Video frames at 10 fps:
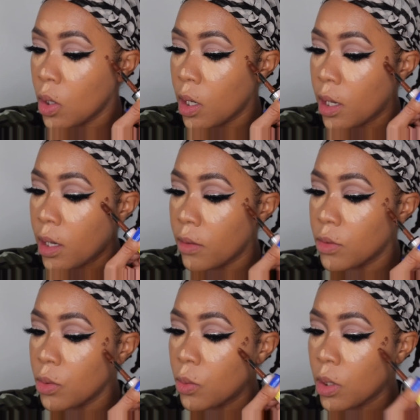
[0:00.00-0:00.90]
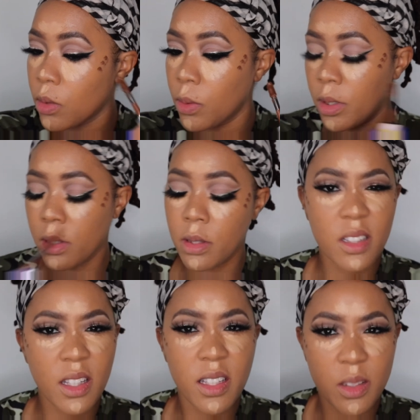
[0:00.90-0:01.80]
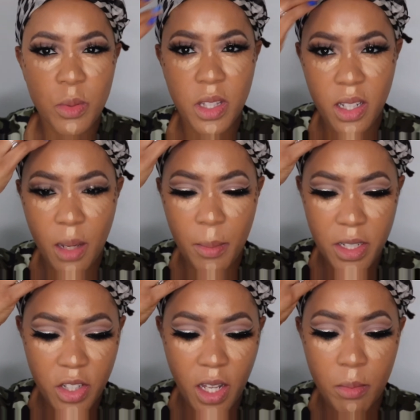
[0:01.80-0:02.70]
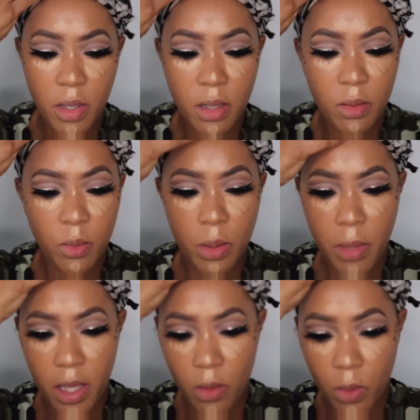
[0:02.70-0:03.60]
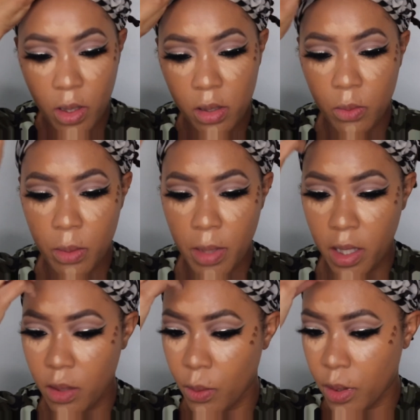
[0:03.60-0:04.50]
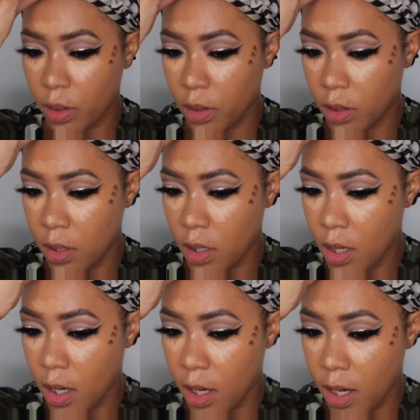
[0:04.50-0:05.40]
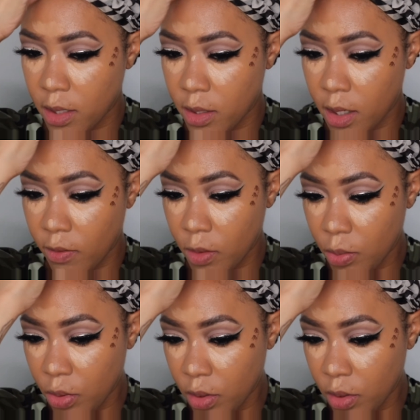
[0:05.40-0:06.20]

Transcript: I have to work with. It's really not my shade, but we make it work. We make it work. I just have to pull